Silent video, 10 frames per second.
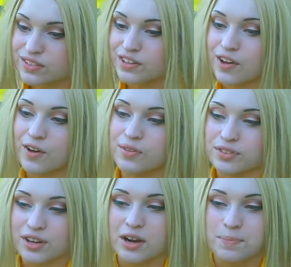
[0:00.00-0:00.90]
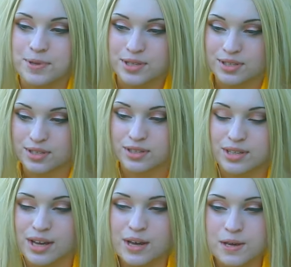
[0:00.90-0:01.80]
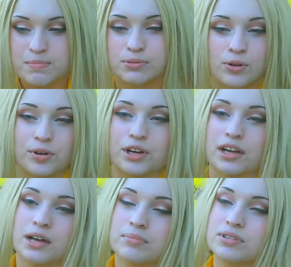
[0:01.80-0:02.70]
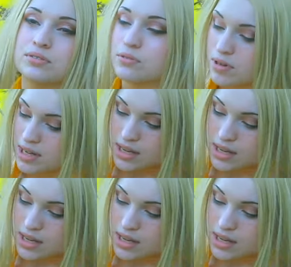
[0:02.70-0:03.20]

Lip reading: You know, the therapist is imploring him to